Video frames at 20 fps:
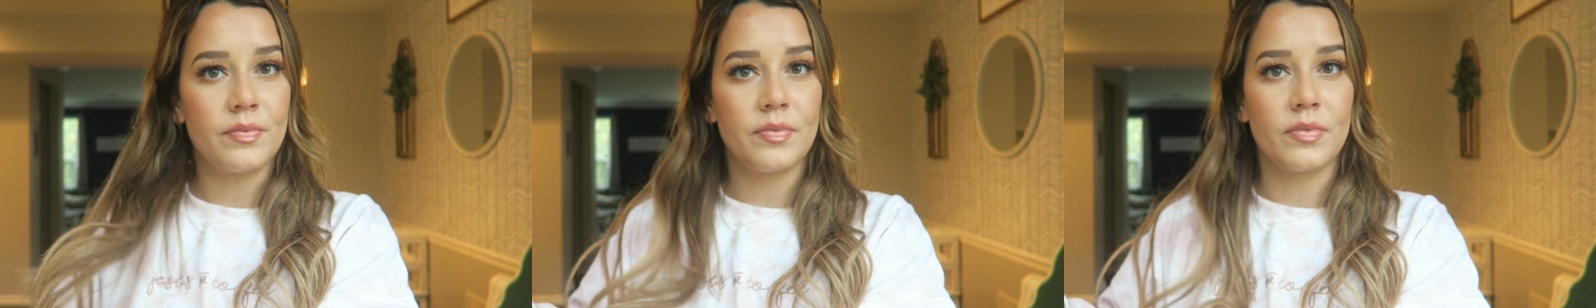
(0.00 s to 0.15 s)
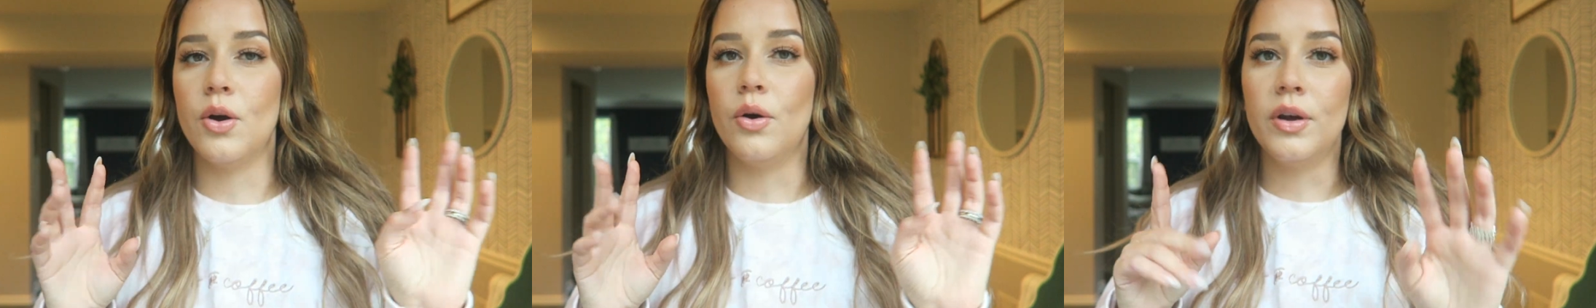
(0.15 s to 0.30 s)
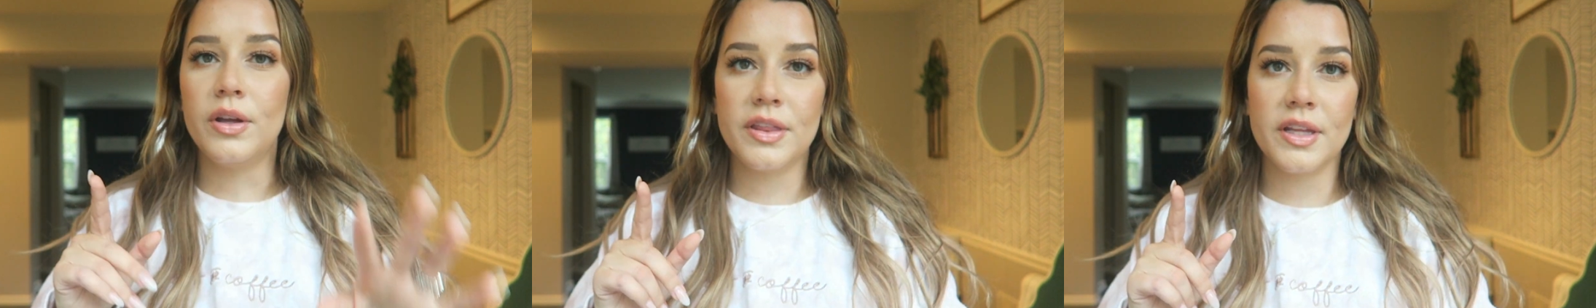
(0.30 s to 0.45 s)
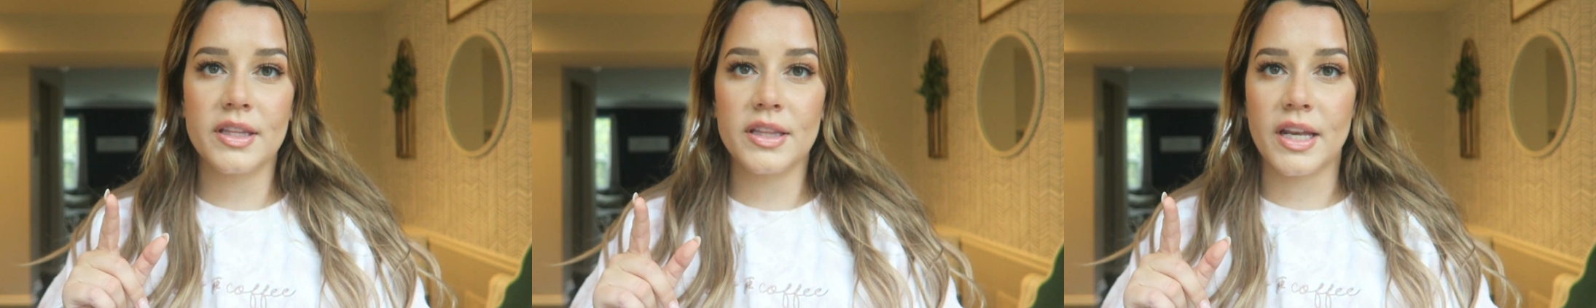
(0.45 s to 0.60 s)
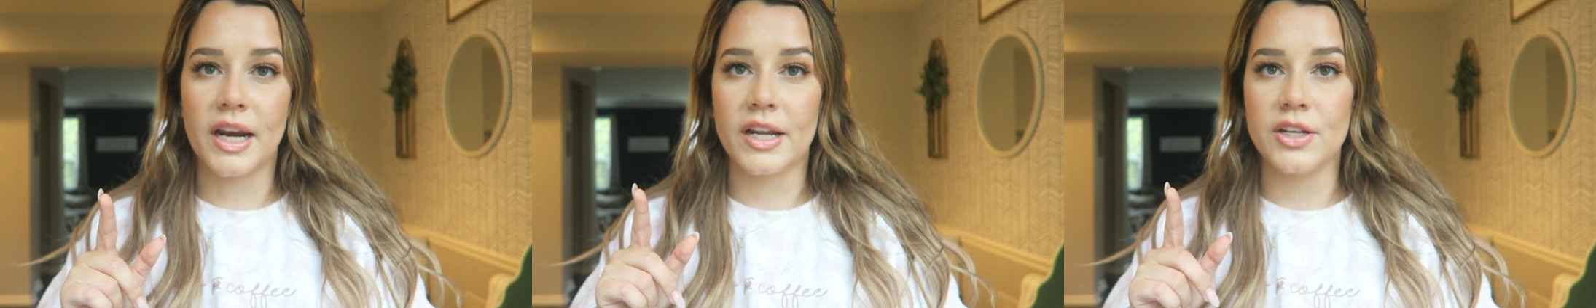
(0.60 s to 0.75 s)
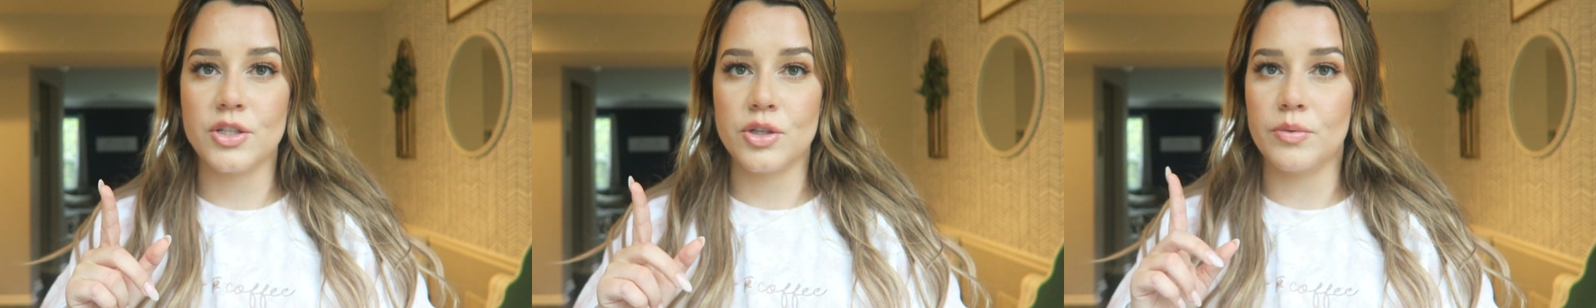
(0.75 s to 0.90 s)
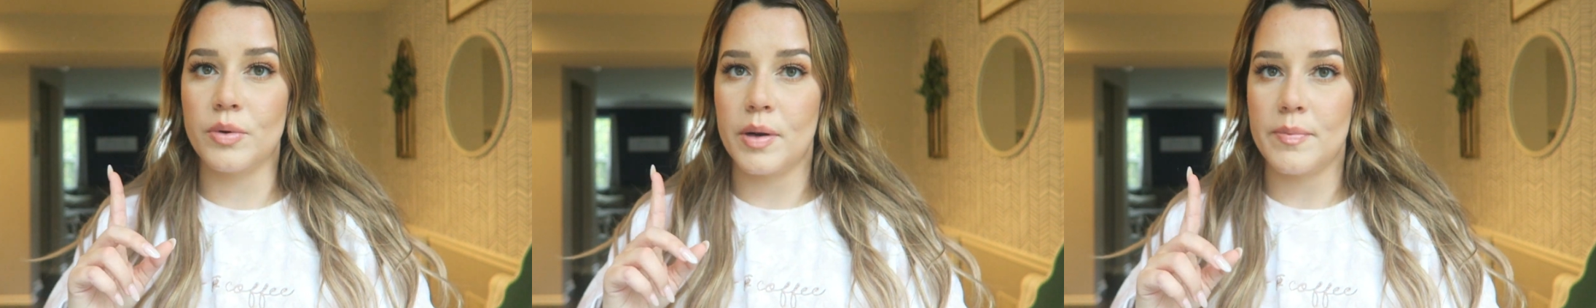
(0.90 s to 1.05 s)
The only thing that I
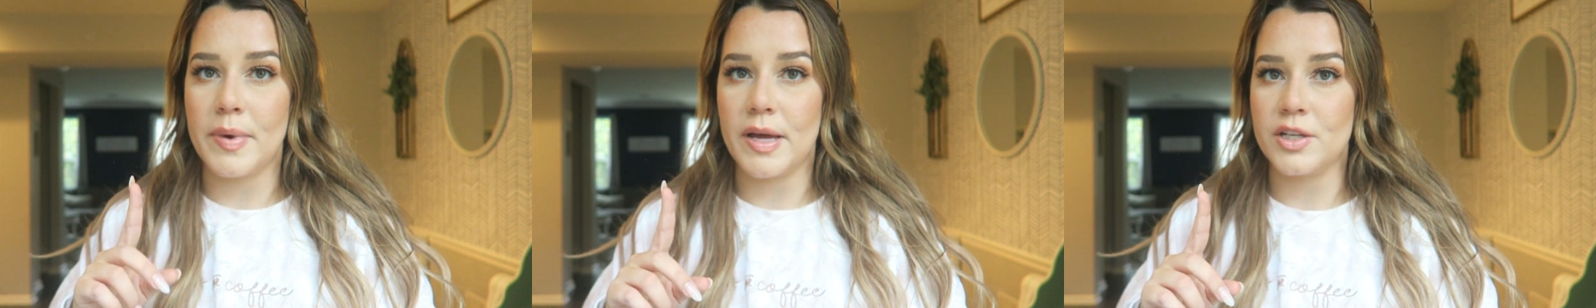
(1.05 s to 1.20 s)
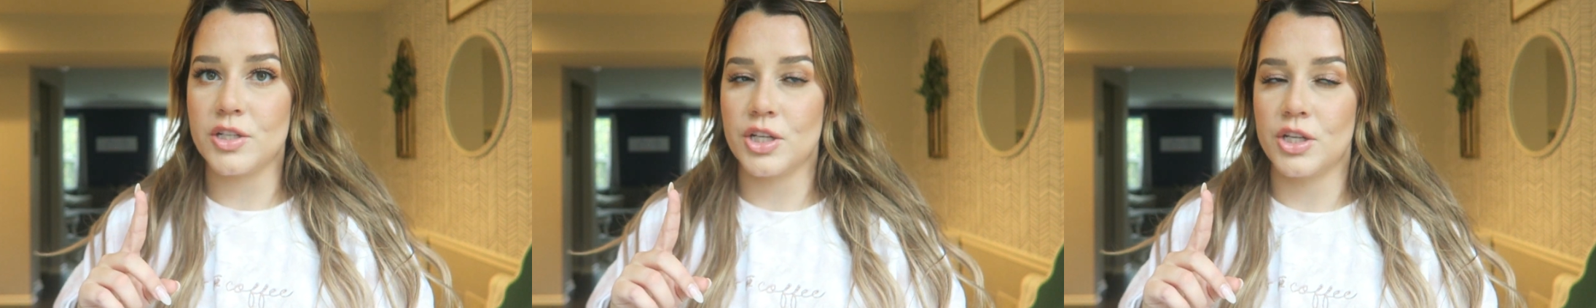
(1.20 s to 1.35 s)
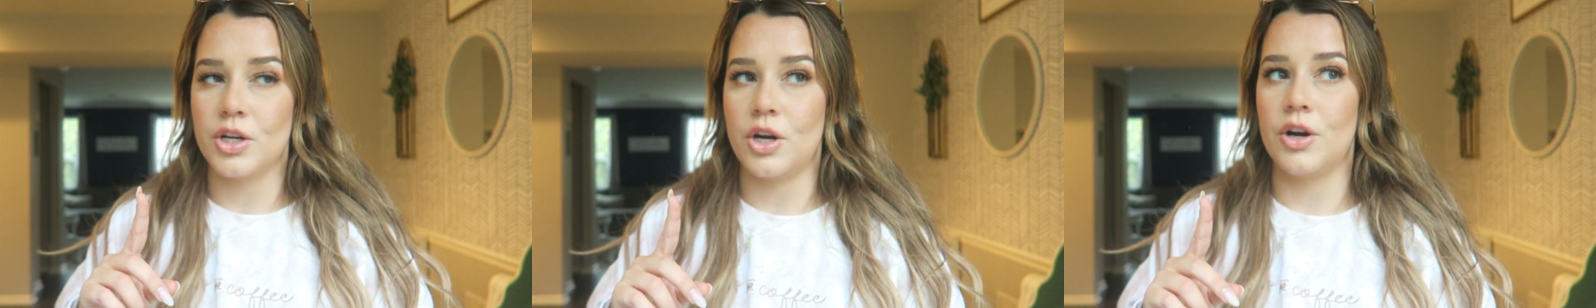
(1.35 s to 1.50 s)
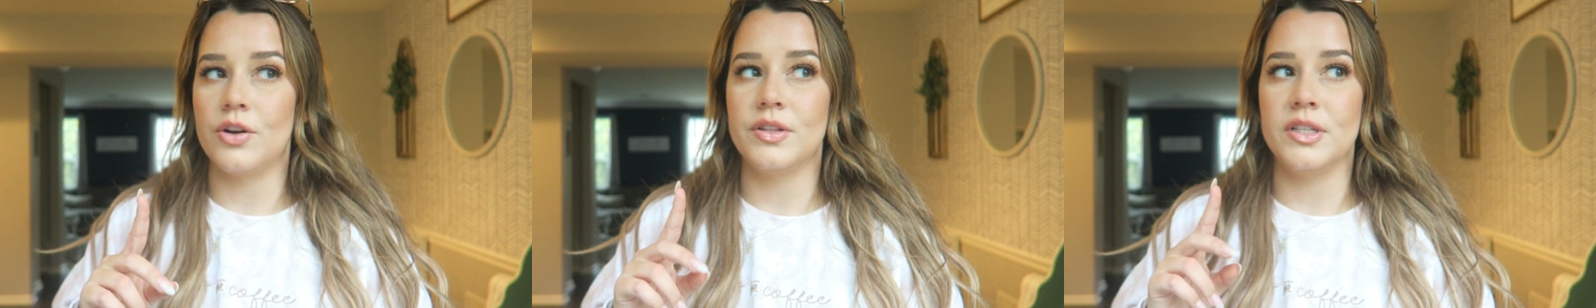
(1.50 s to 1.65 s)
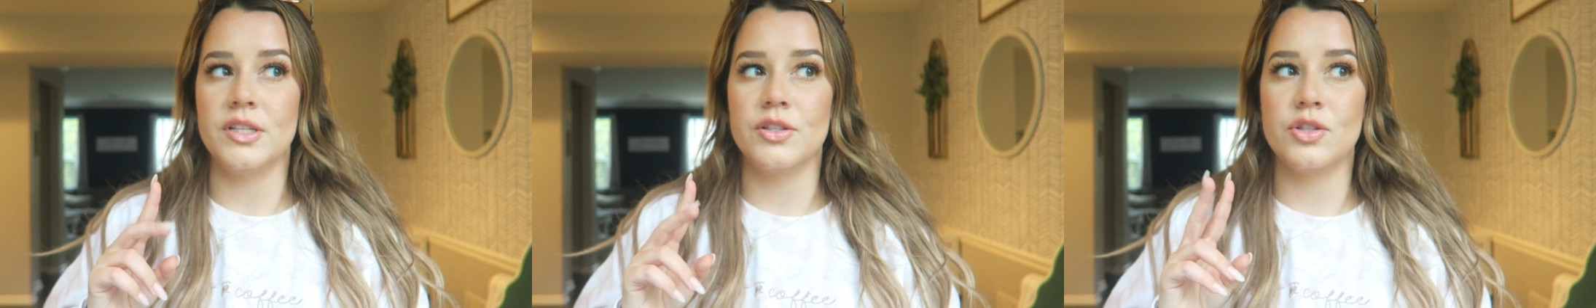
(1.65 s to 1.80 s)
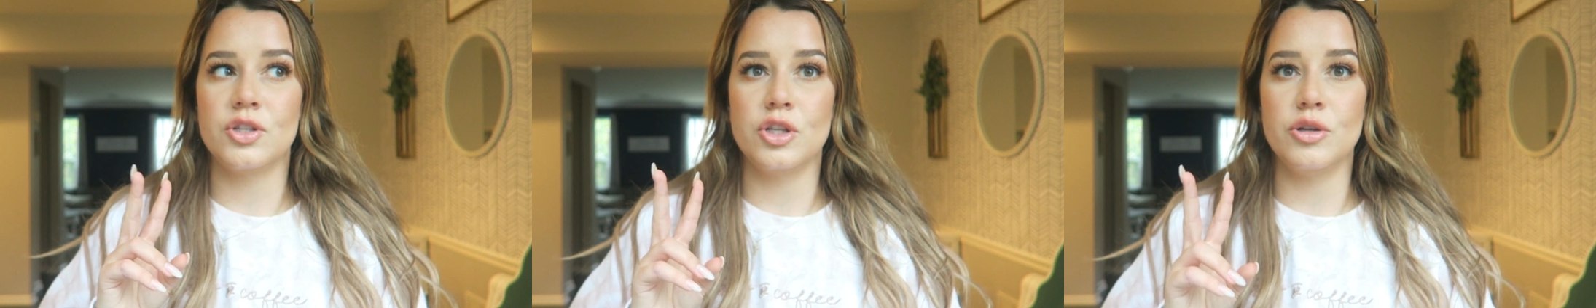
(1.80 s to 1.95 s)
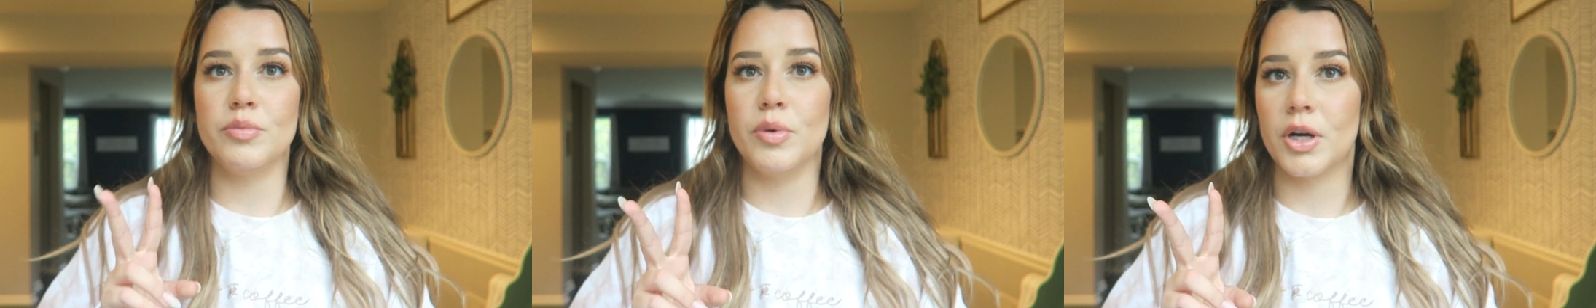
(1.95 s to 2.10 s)
do want to mention are these
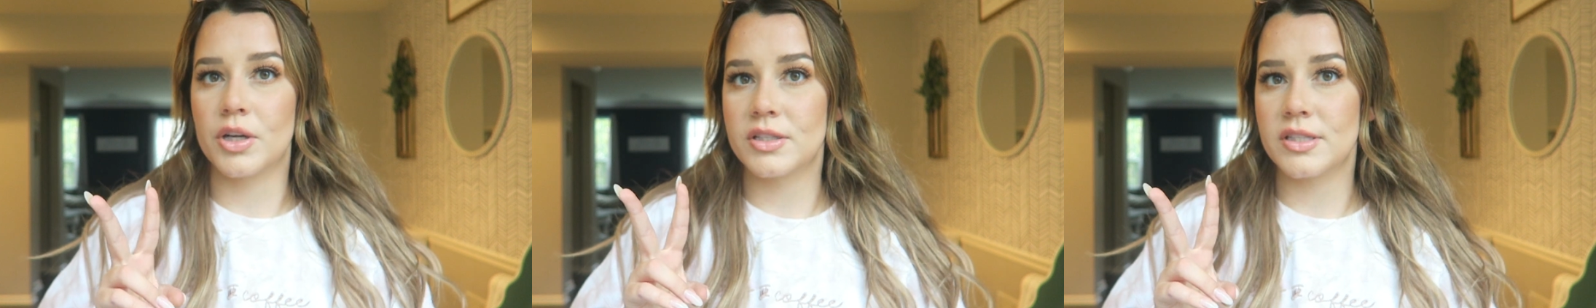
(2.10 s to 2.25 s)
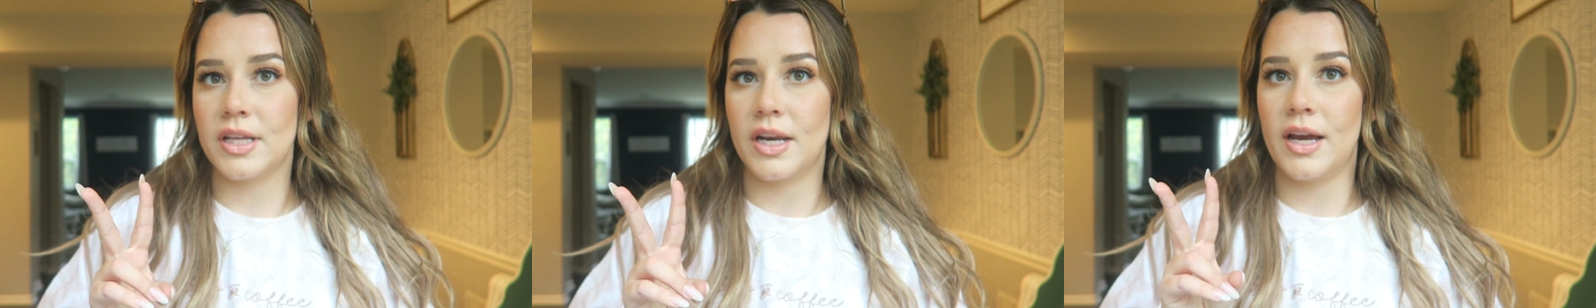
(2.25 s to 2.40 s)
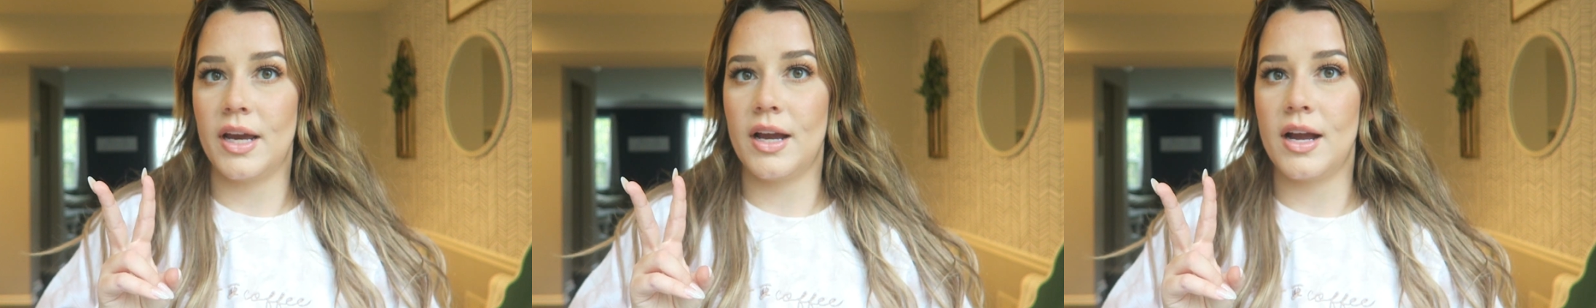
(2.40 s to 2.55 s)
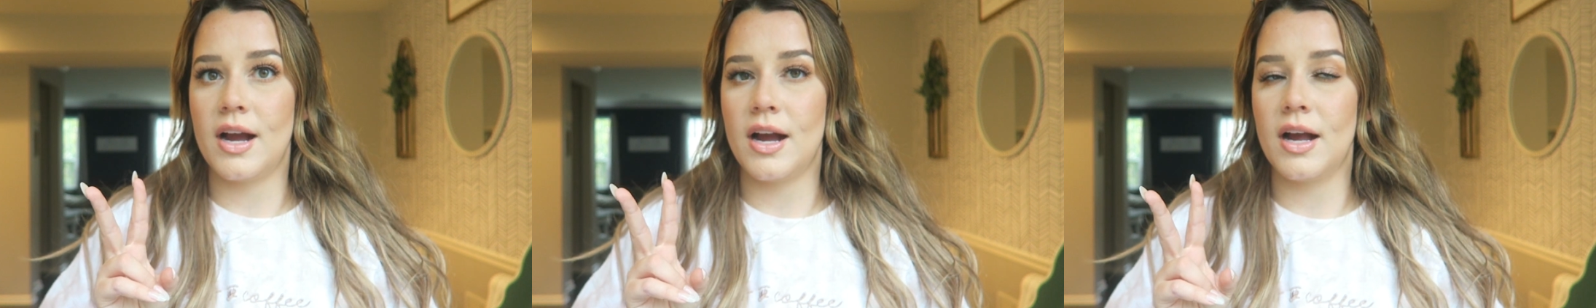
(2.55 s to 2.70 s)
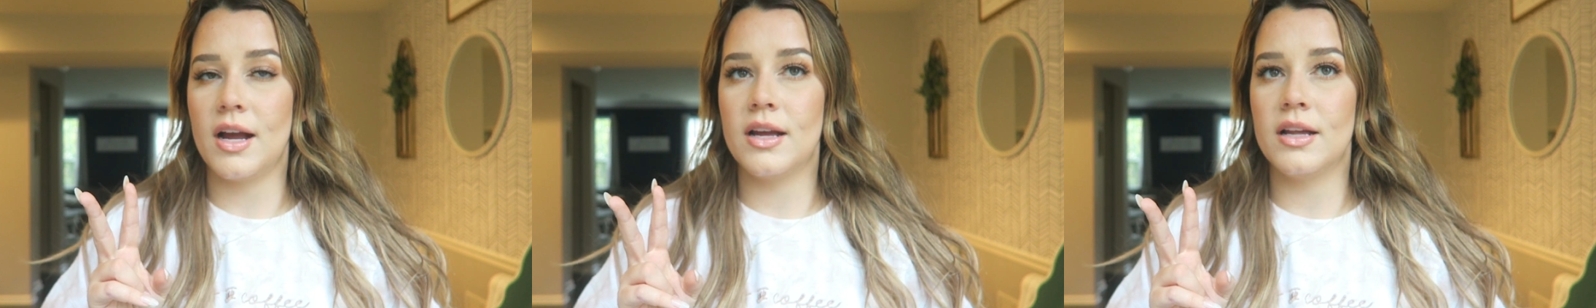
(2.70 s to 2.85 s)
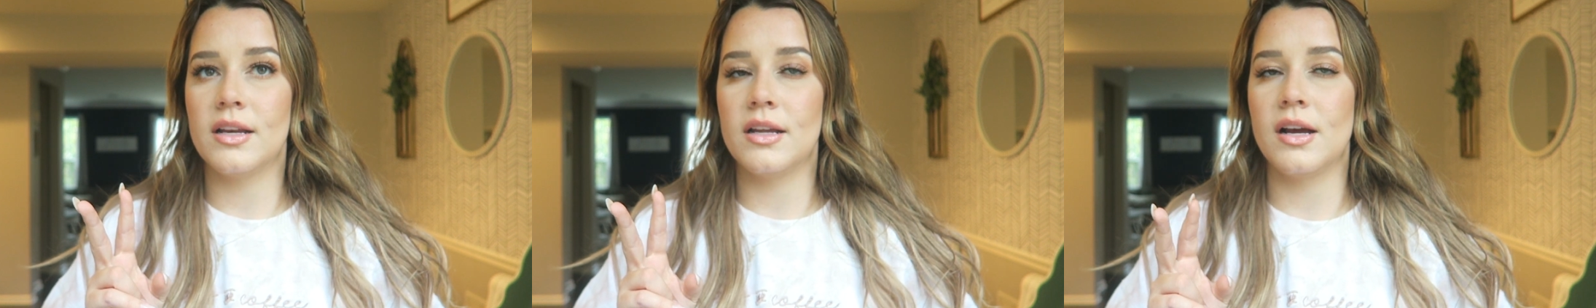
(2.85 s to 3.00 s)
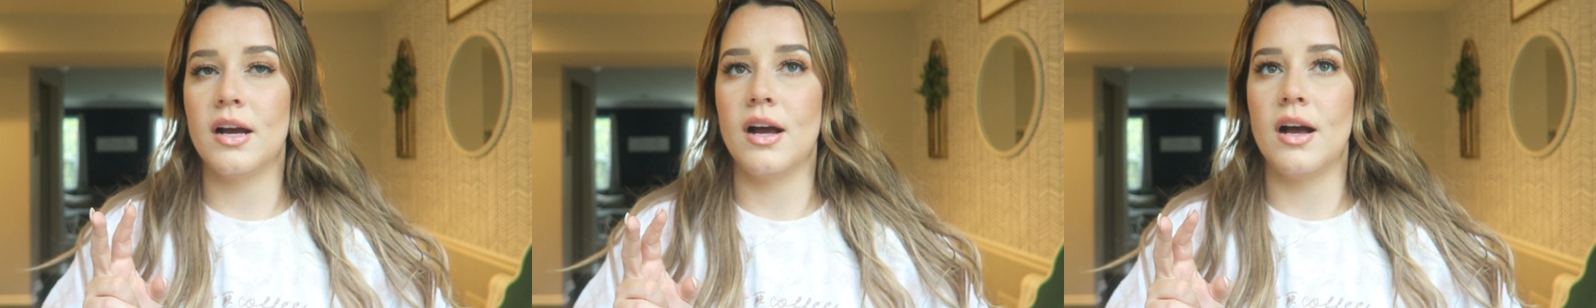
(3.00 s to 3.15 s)
two books that I got.